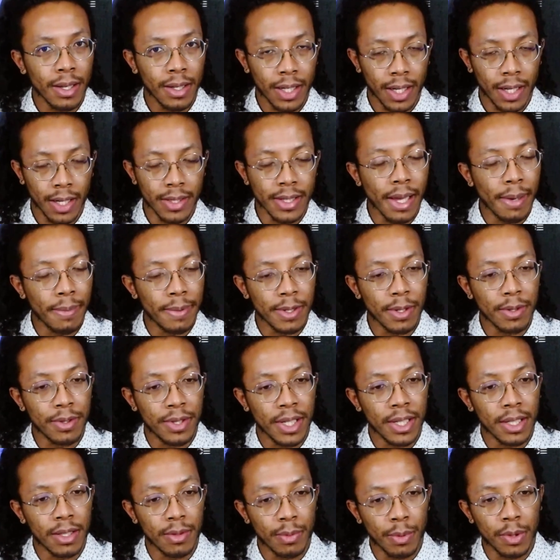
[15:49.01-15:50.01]
because episode
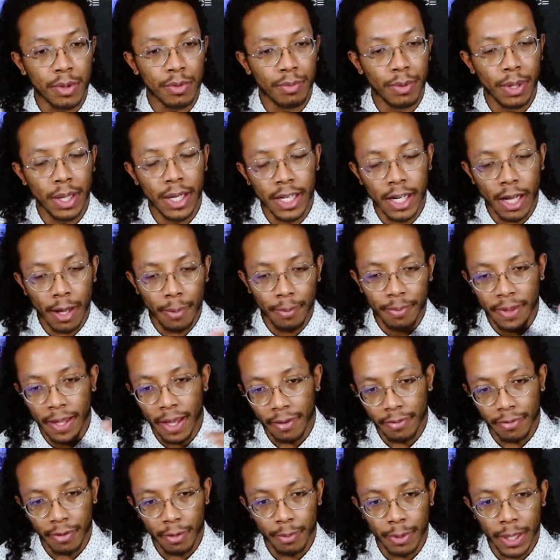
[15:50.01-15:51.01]
6 was really up
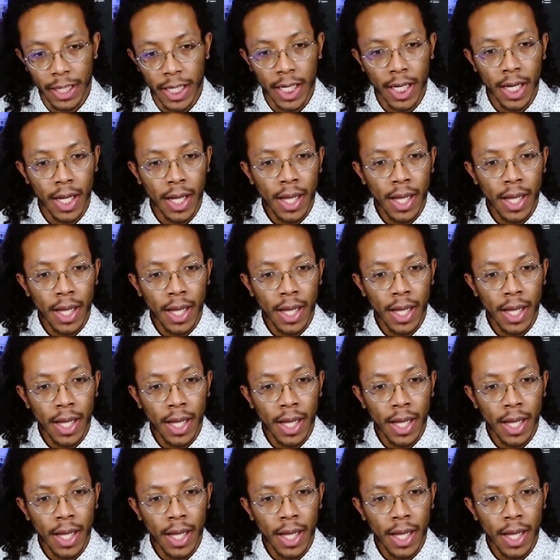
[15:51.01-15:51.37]
there for me.